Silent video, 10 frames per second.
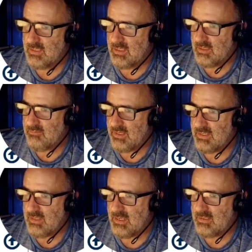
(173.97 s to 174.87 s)
I ran
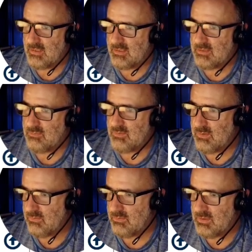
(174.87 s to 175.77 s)
that Linux, went
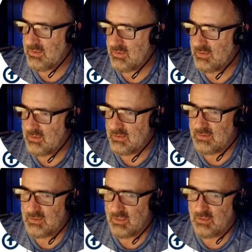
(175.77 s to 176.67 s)
through the
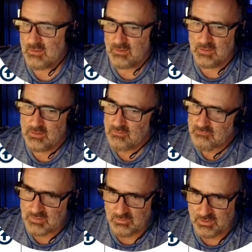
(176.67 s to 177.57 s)
install,
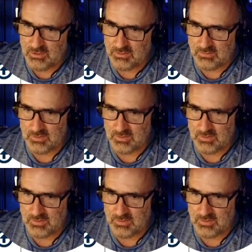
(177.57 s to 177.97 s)
no issues.